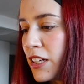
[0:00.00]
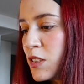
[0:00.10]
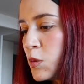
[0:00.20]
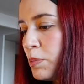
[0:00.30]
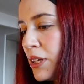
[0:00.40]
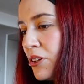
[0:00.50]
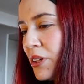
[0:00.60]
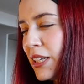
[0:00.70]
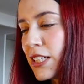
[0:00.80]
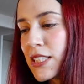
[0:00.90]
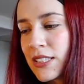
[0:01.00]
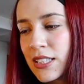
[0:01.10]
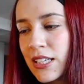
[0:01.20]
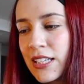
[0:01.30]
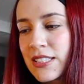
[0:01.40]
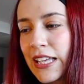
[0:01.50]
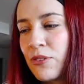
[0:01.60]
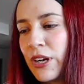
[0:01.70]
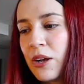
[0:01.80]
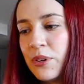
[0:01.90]
experiences, like
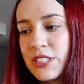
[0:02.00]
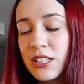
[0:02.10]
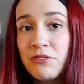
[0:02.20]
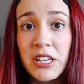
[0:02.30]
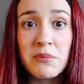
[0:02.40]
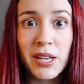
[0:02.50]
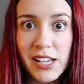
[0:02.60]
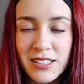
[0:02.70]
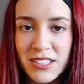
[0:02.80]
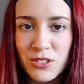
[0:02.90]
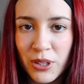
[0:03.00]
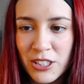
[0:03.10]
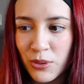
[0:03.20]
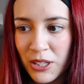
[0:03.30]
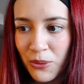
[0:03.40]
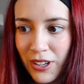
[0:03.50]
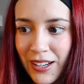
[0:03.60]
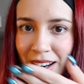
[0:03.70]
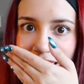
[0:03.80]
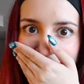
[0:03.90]
when I went to the VMAs in
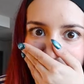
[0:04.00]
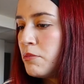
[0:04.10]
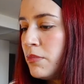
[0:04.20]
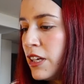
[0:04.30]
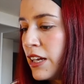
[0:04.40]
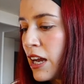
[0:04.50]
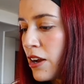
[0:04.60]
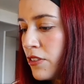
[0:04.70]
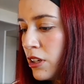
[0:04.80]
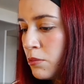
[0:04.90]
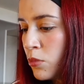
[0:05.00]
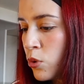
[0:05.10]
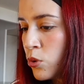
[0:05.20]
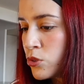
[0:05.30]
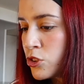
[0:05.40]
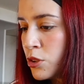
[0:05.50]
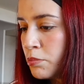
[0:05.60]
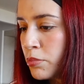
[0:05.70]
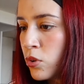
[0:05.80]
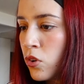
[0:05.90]
2021. me having
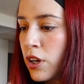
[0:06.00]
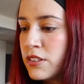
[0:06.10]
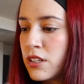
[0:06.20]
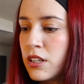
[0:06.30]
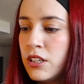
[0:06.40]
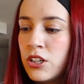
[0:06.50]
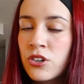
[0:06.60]
multiple identity